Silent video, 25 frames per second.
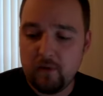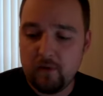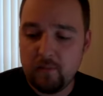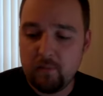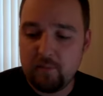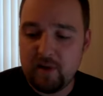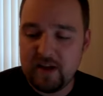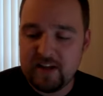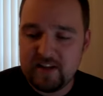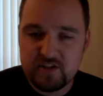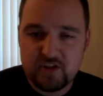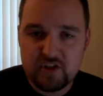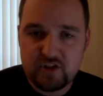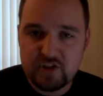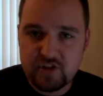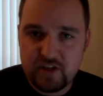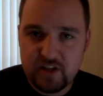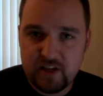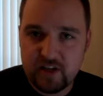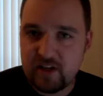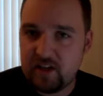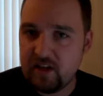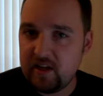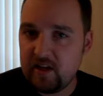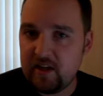By just
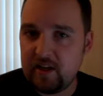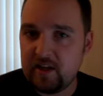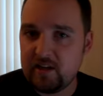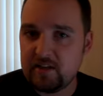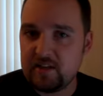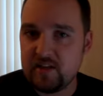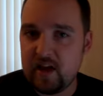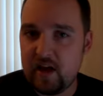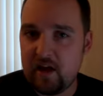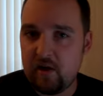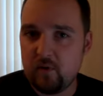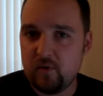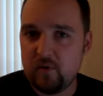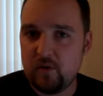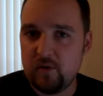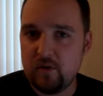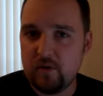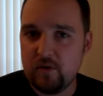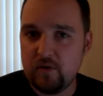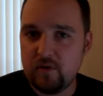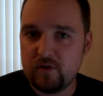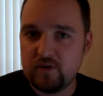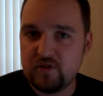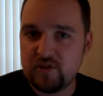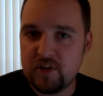kicking kids out,
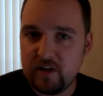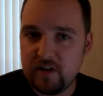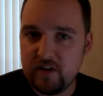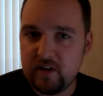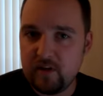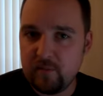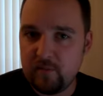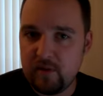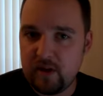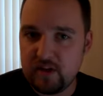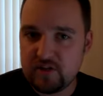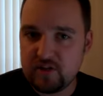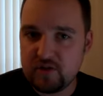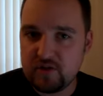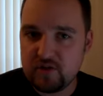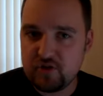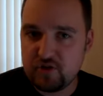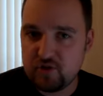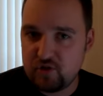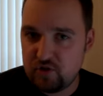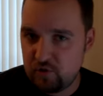you're sending a message